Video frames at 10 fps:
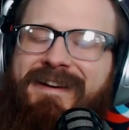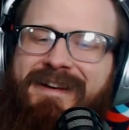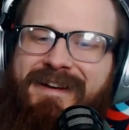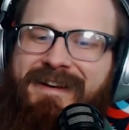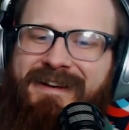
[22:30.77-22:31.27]

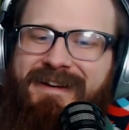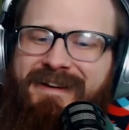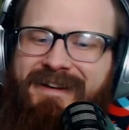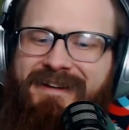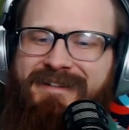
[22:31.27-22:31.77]
And
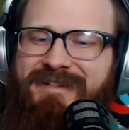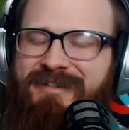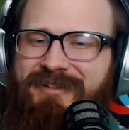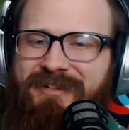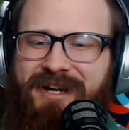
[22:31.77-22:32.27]

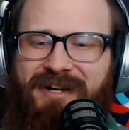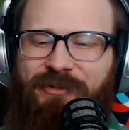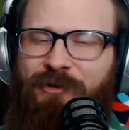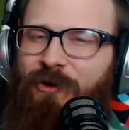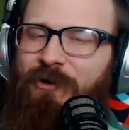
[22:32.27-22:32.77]
they're going to kind of
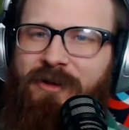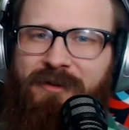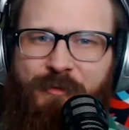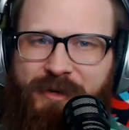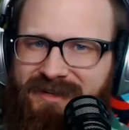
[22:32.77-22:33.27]
lull
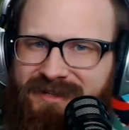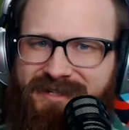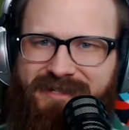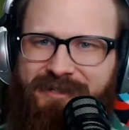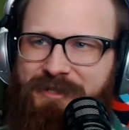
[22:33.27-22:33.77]
everybody to
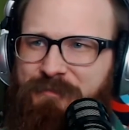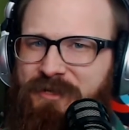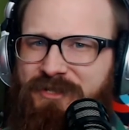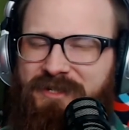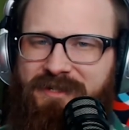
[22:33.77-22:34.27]
sleep
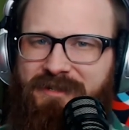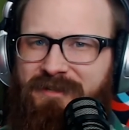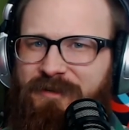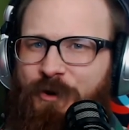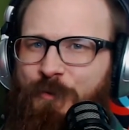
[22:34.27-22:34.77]
and just
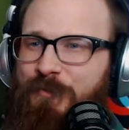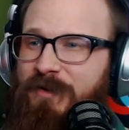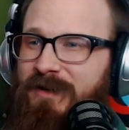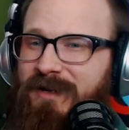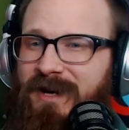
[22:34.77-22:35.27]
hope
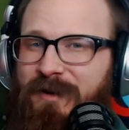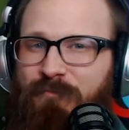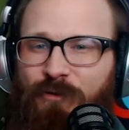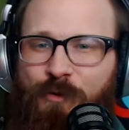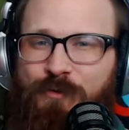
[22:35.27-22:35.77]
that it kind
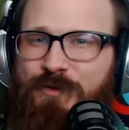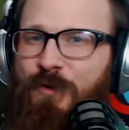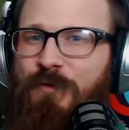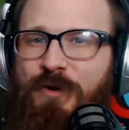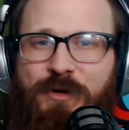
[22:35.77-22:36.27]
of blows
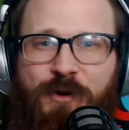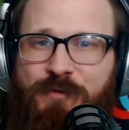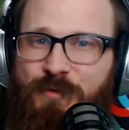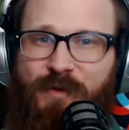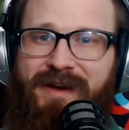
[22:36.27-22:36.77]
over and
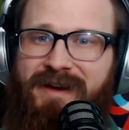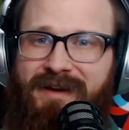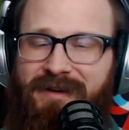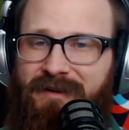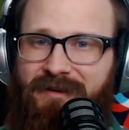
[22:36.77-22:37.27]
goes
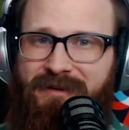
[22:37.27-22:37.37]
away.